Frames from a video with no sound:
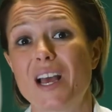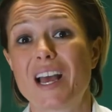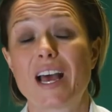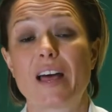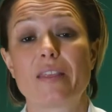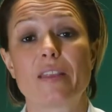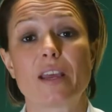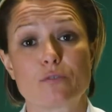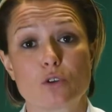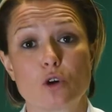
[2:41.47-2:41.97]
and
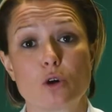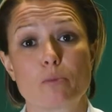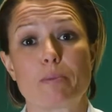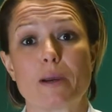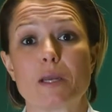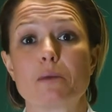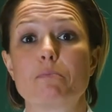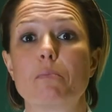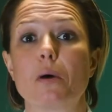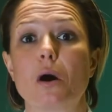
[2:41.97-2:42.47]
they've got
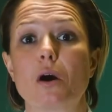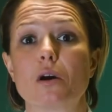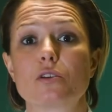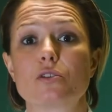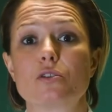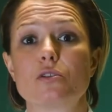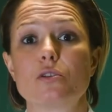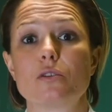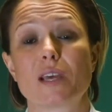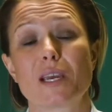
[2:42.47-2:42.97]

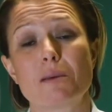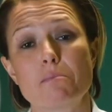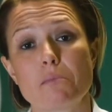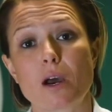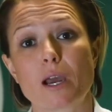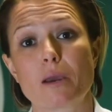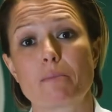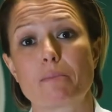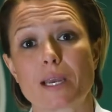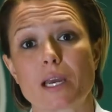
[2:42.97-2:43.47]
bedbugs, they
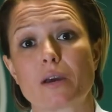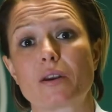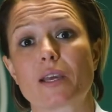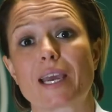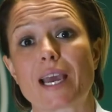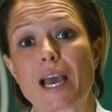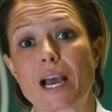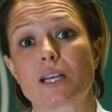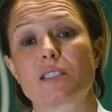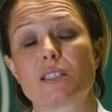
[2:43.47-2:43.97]
might be able to
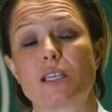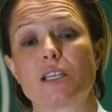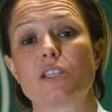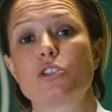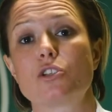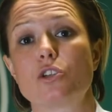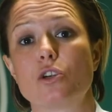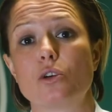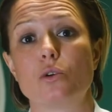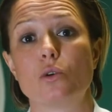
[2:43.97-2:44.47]
get access
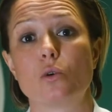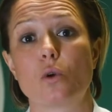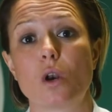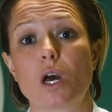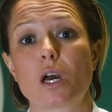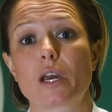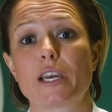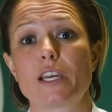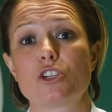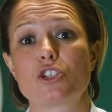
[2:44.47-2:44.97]
to your
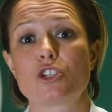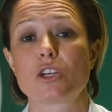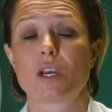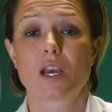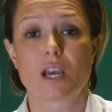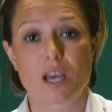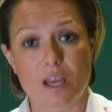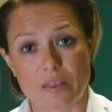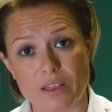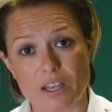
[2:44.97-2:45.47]
luggage
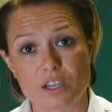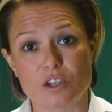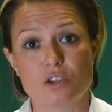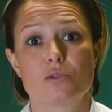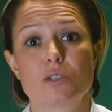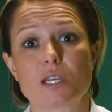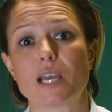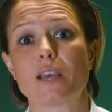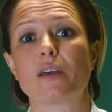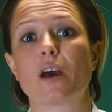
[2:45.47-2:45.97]
and then you
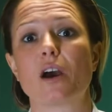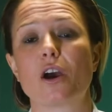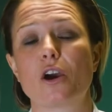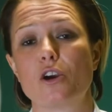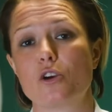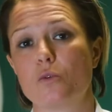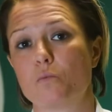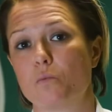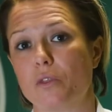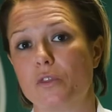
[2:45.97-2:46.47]
take that
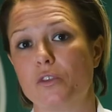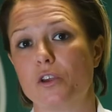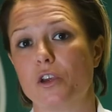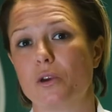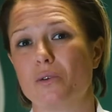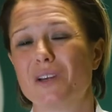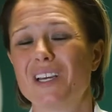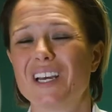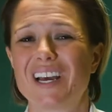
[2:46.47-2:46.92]
home with you.